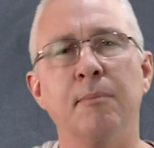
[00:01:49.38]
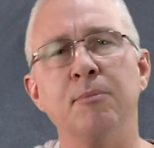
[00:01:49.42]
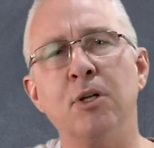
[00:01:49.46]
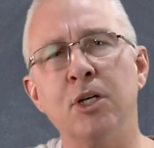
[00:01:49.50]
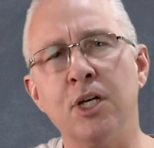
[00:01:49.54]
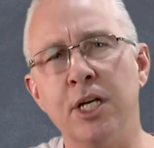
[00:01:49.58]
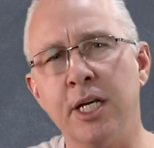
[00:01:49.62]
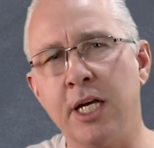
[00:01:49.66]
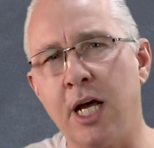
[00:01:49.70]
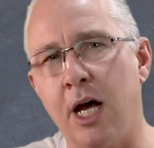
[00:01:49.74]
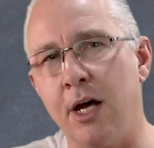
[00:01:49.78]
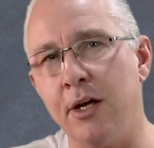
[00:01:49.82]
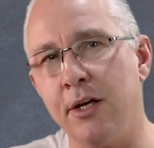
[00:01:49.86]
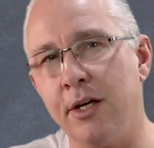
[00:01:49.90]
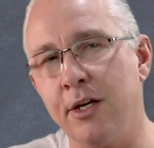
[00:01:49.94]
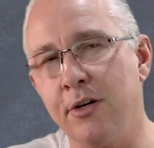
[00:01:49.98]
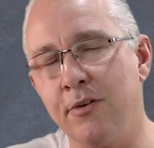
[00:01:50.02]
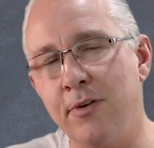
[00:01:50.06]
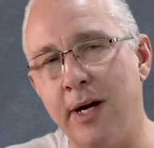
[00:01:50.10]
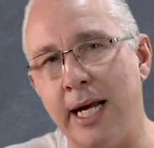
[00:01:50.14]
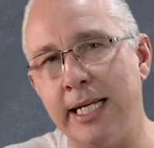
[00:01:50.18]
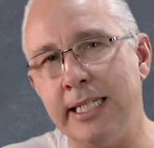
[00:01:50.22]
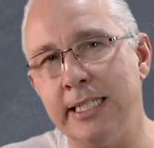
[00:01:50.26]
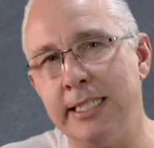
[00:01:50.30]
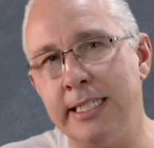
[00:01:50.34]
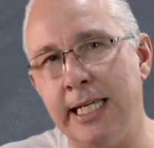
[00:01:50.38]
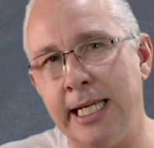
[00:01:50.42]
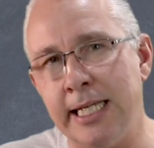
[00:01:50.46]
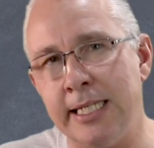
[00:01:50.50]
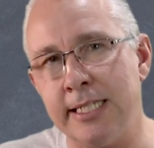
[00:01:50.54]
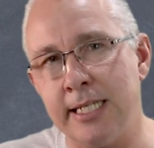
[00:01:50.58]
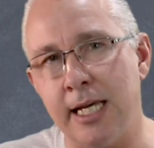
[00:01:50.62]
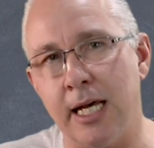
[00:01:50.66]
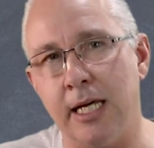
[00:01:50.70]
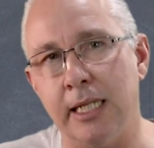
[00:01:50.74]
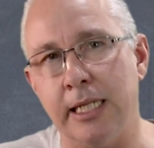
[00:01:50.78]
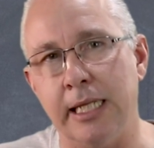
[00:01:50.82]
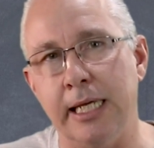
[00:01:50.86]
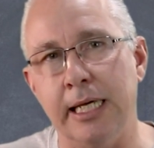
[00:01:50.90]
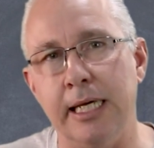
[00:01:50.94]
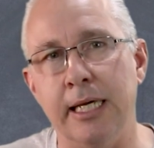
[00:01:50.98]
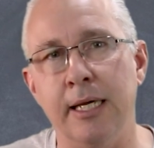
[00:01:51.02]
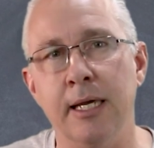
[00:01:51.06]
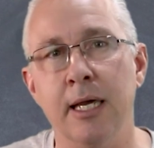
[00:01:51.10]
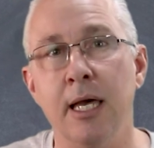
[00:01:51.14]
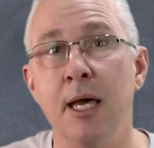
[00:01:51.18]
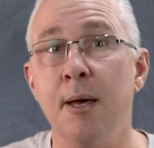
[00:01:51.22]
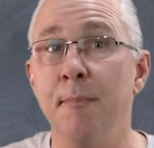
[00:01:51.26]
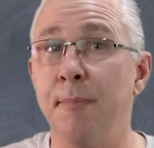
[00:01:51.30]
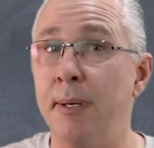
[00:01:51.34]
I'm not going to go in great detail
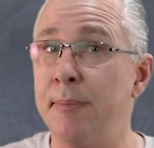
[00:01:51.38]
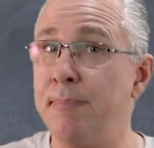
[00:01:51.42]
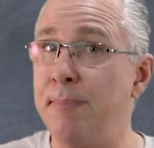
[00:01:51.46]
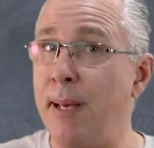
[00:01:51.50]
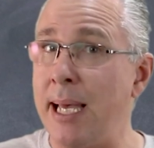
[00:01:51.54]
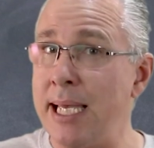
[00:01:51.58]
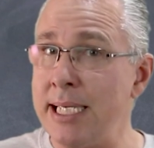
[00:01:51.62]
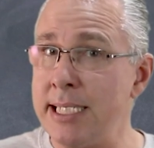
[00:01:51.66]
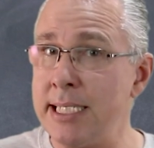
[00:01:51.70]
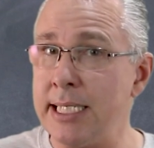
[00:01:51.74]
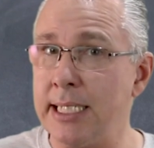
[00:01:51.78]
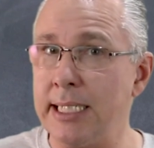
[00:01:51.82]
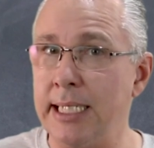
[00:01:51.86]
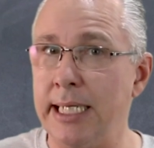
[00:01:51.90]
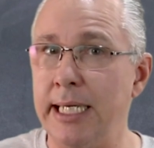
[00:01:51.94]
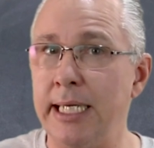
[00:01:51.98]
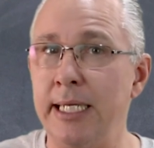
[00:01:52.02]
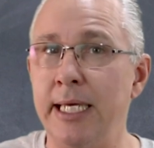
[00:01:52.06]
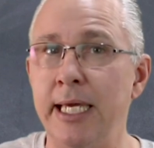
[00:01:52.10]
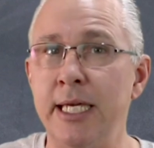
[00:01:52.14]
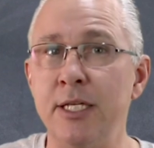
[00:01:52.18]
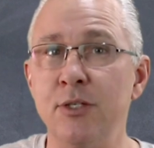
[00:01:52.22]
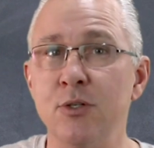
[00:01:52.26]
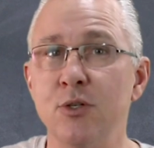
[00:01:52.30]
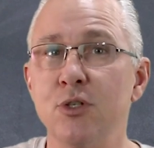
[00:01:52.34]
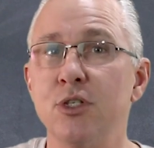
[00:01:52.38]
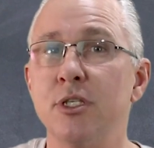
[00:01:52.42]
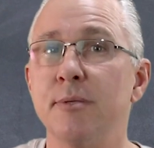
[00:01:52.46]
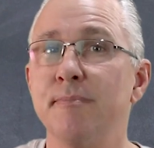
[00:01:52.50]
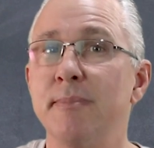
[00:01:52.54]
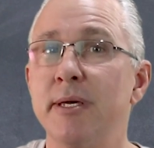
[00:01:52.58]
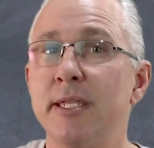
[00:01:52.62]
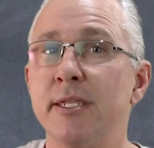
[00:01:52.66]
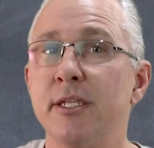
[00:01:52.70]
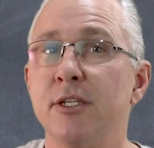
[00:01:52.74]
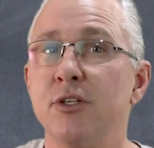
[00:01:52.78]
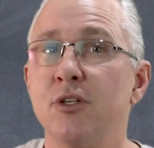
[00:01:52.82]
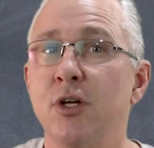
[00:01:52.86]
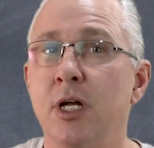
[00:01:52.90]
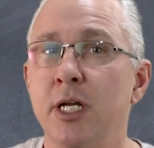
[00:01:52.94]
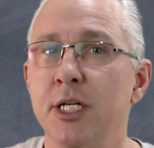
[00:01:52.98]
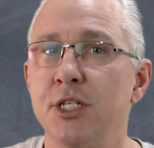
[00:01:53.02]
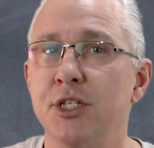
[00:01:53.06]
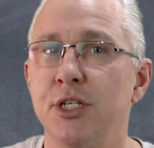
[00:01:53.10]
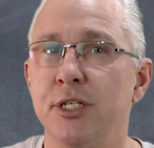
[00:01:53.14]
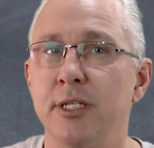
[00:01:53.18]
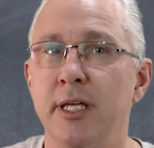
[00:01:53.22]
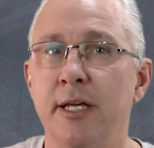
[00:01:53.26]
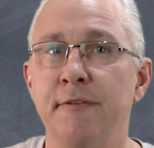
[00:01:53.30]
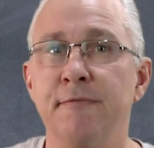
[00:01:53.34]
here, but basically he used the
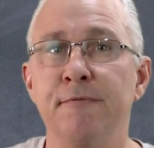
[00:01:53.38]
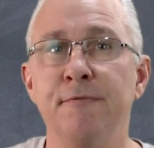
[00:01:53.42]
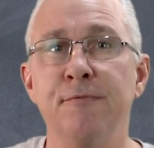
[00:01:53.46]
methodology that